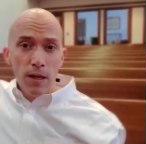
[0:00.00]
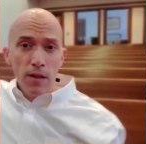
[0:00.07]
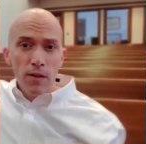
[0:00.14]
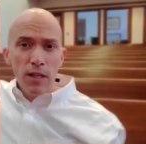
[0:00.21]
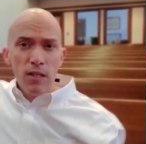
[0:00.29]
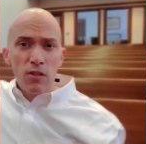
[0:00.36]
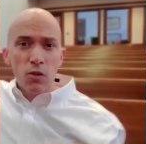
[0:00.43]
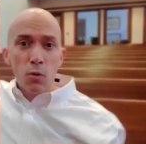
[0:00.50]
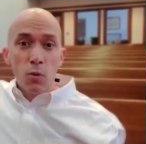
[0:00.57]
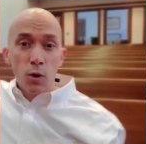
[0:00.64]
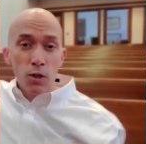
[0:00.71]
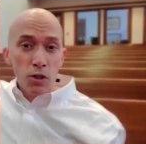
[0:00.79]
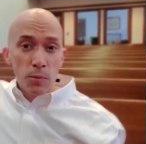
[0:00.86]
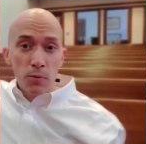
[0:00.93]
These
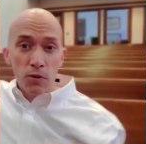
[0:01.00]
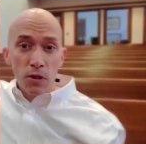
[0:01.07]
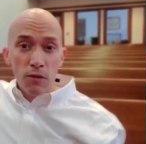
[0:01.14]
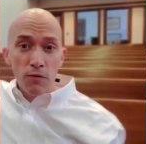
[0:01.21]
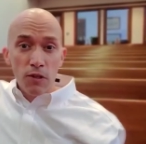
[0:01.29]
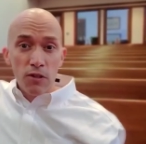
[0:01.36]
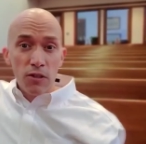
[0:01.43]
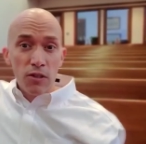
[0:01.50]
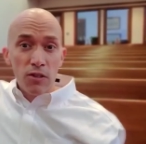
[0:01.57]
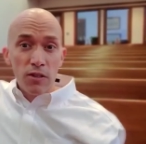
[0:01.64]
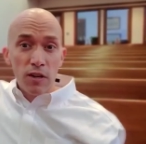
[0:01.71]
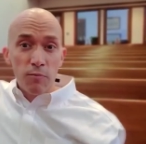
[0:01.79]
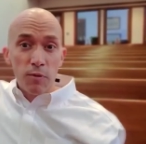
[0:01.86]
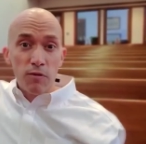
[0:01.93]
worship services
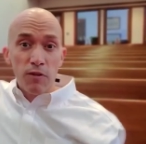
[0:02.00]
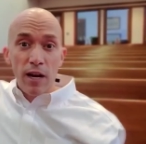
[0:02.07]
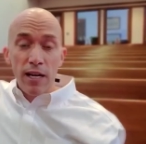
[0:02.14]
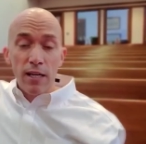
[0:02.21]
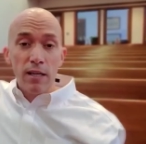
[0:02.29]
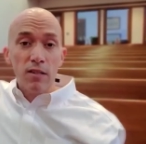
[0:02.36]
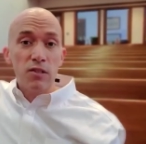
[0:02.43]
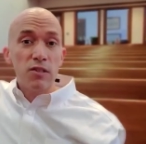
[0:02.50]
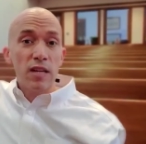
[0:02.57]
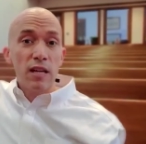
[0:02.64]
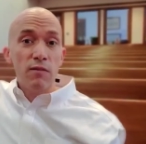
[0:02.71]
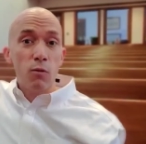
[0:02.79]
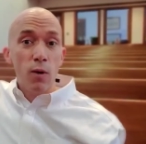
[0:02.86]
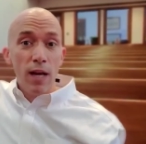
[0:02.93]
have provided a
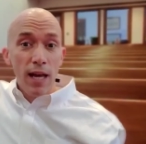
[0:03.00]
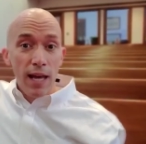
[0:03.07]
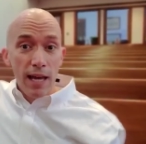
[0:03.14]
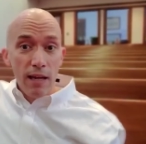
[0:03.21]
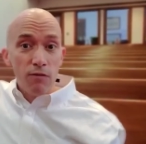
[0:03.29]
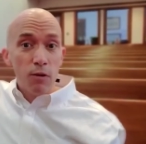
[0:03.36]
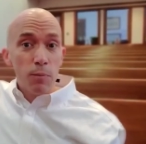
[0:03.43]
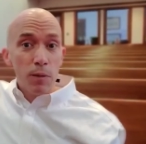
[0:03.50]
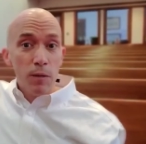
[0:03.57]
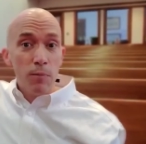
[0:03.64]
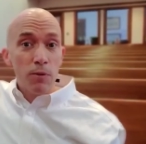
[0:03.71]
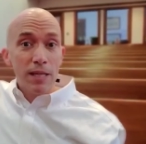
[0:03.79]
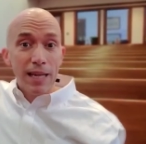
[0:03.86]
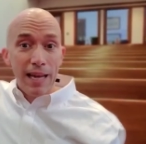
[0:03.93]
safe way for
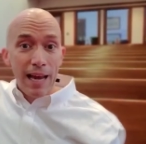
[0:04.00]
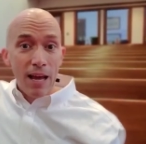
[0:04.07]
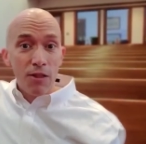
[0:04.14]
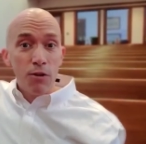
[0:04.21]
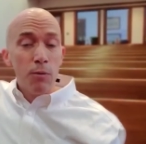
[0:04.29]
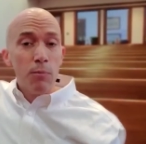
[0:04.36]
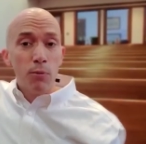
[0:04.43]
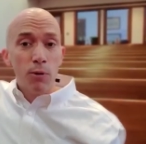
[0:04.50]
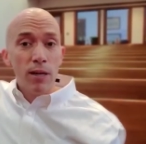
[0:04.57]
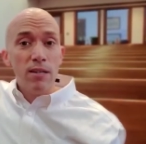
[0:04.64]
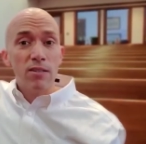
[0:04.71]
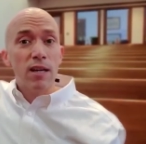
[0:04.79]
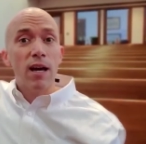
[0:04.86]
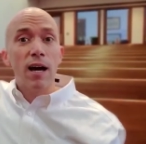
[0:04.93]
people to gather and
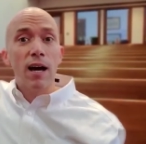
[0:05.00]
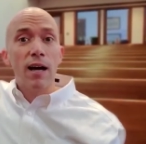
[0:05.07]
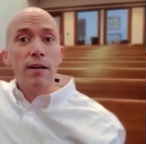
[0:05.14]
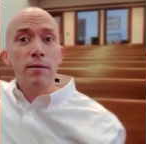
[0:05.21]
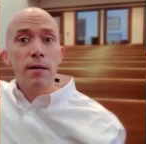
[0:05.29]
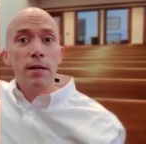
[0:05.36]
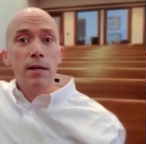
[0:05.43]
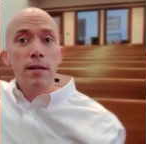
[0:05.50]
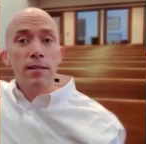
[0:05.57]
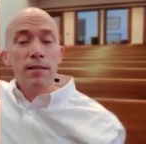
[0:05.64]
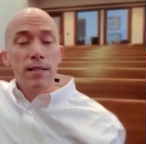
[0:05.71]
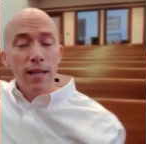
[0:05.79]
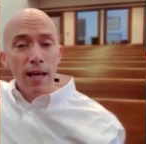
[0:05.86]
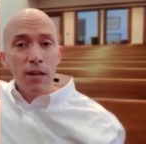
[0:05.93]
praise God
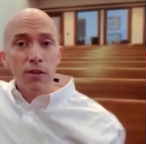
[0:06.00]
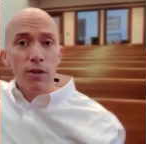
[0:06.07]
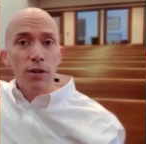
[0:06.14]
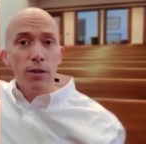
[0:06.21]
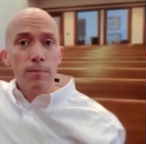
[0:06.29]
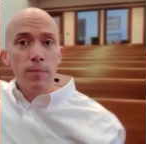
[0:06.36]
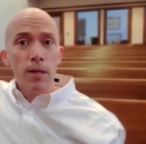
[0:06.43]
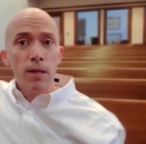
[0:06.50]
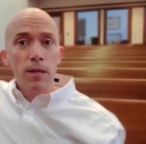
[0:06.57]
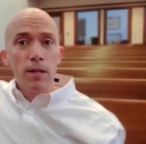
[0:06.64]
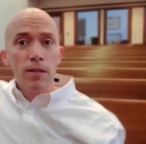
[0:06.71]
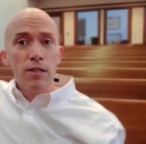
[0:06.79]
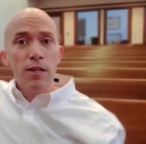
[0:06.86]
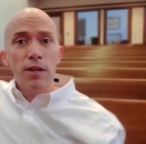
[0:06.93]
together
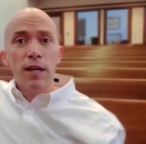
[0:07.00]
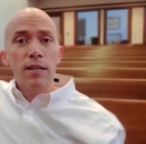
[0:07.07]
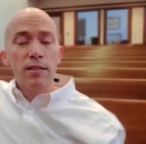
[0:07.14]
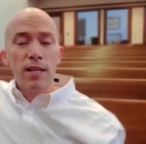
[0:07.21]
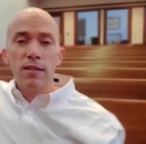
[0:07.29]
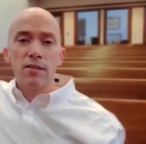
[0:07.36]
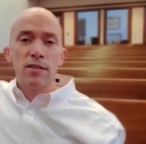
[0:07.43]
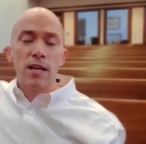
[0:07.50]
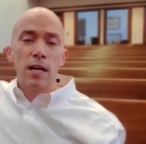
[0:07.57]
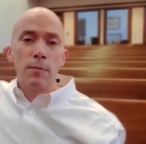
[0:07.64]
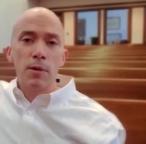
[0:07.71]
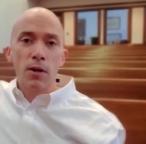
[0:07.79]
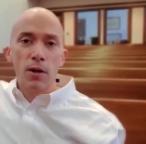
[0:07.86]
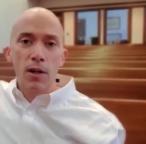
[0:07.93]
during a tense
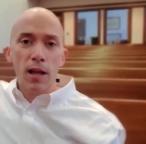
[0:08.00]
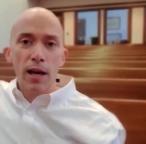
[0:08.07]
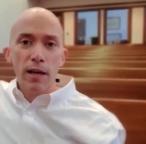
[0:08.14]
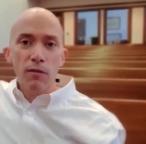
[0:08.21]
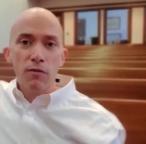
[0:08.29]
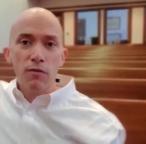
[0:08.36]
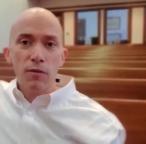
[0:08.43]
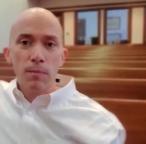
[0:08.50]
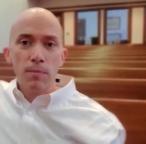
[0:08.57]
time in our life.